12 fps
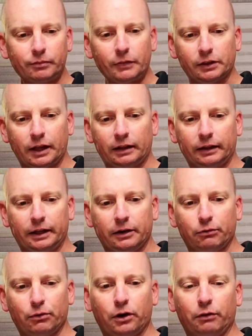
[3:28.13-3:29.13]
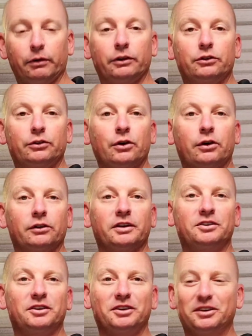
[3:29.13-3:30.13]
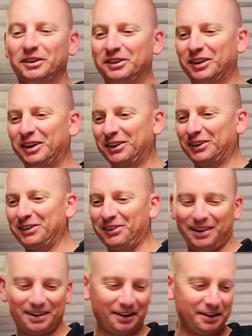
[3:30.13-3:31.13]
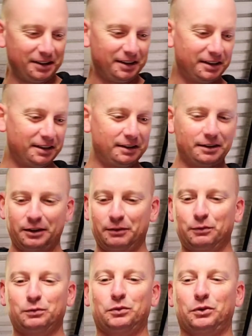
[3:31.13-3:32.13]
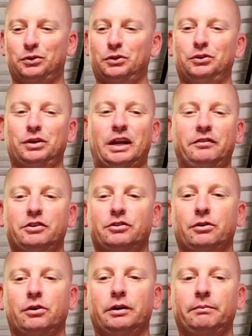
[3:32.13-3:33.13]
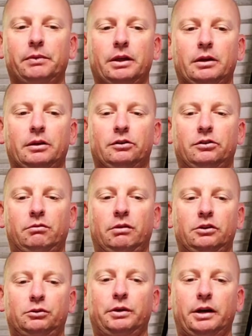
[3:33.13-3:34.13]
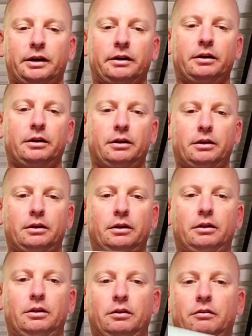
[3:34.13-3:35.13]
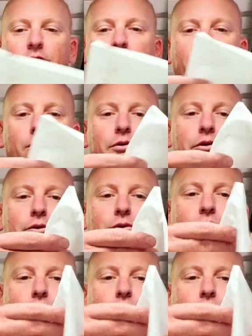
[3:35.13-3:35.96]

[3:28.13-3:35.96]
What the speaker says: That landed right where the circle is in the dehydrator. Couldn't do that if you tried. So once we unfold it all,